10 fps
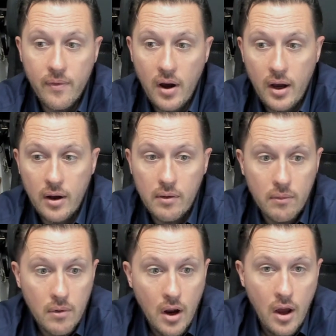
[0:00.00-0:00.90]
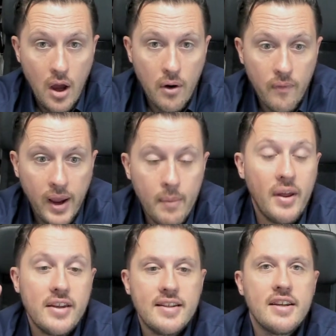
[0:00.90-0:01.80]
uh, RAM,
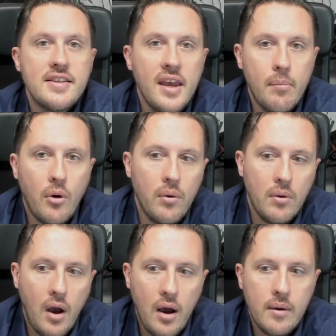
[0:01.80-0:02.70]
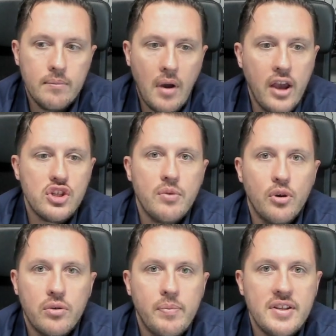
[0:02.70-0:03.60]
as an example, um, I used to
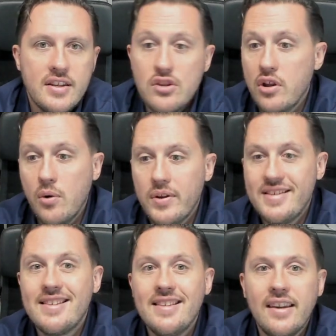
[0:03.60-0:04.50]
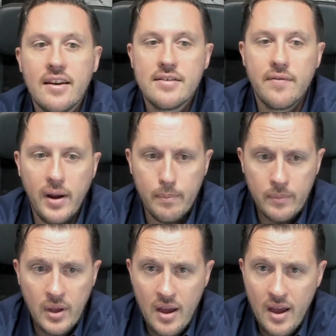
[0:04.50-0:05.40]
build PCs only with 16 gigs of RAM.
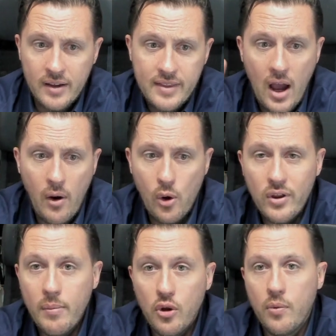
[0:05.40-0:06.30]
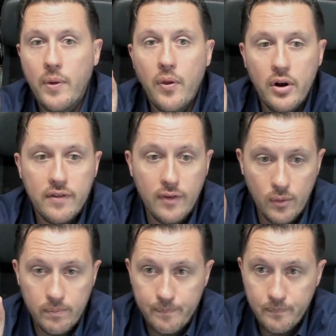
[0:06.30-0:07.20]
Now I only build them with
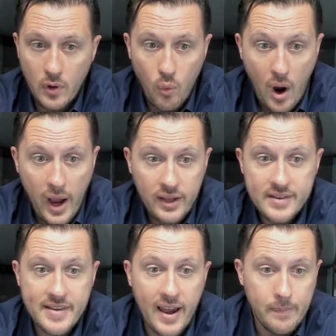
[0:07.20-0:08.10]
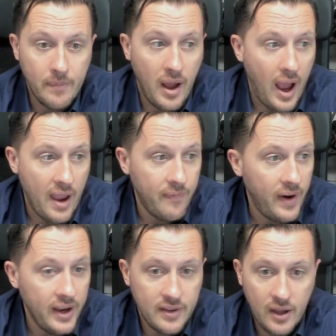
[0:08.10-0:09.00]
32. Why is that? I
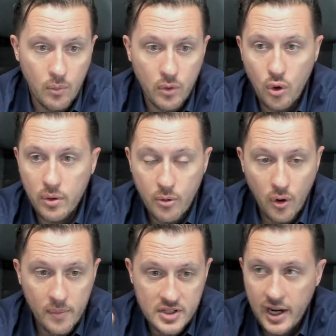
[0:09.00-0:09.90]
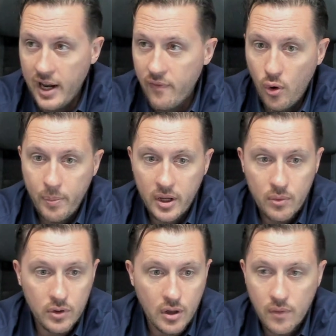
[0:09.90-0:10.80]
find that with all the programs I have open,
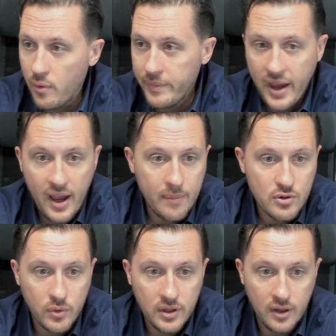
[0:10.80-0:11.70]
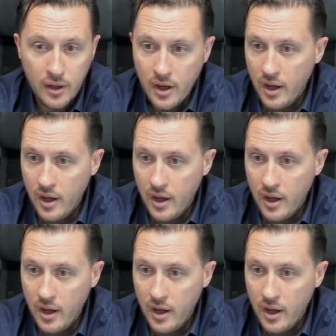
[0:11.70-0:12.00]
with the Chrome tabs, with the,